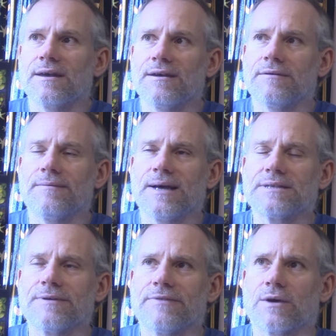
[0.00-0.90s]
it
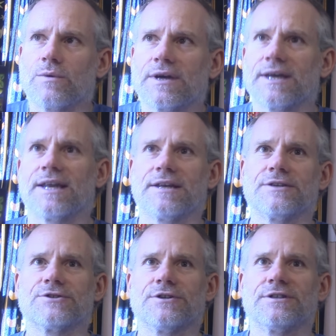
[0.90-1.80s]
reminds me of like working at an
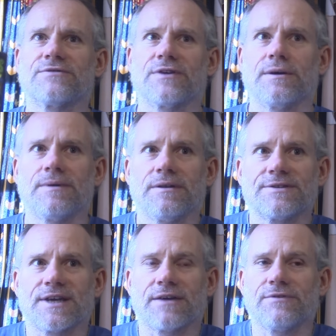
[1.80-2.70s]
insurance firm and
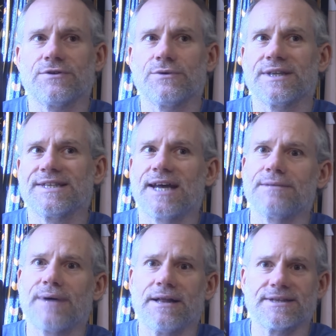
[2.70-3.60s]
it's like if you're doing
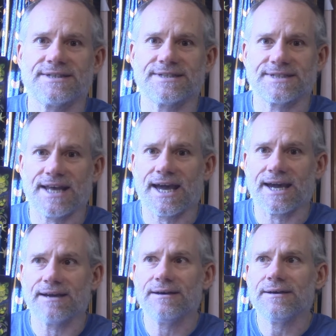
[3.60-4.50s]
10 policies a
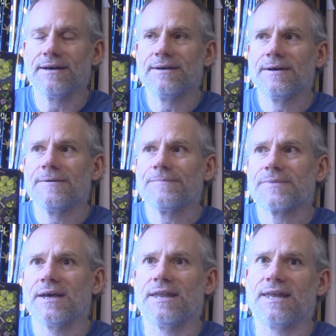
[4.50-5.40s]
day
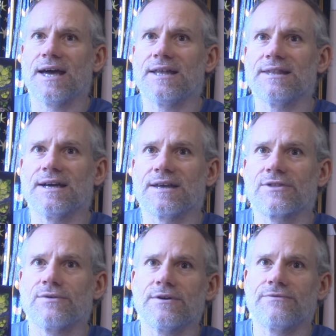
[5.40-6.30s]
and then like
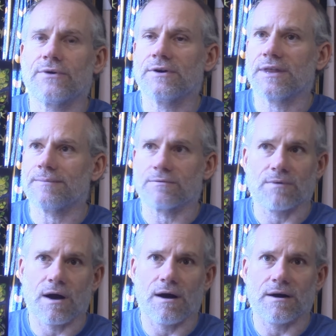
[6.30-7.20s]
three or four of them are
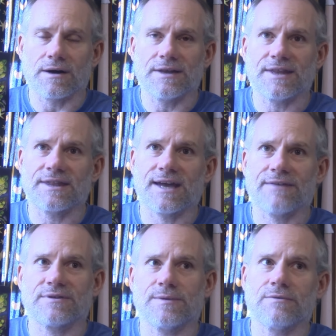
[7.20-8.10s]
wrong and then they
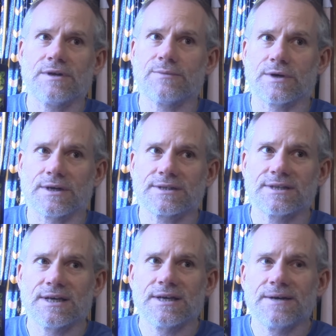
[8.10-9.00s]
have to be reworked
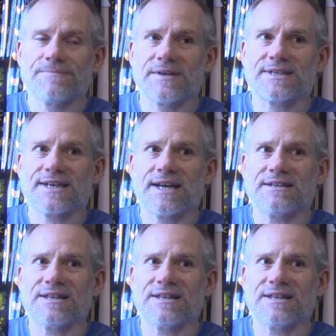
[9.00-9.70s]
it's kind of